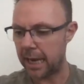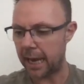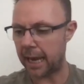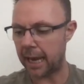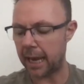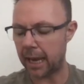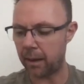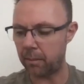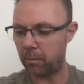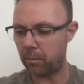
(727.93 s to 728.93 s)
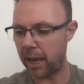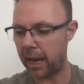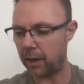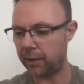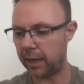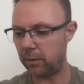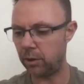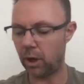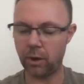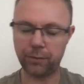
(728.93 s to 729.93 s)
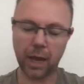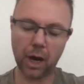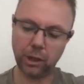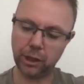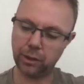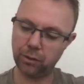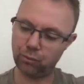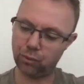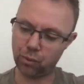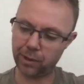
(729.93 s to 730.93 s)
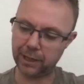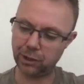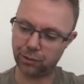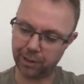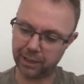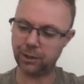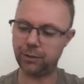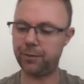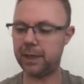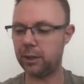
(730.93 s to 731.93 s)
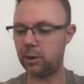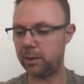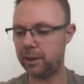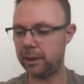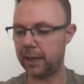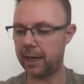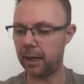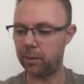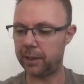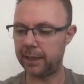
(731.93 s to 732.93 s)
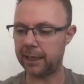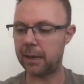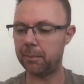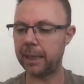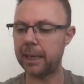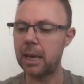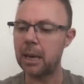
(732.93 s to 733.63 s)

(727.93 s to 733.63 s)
how they, if they're only drawing as directors' fees within the company.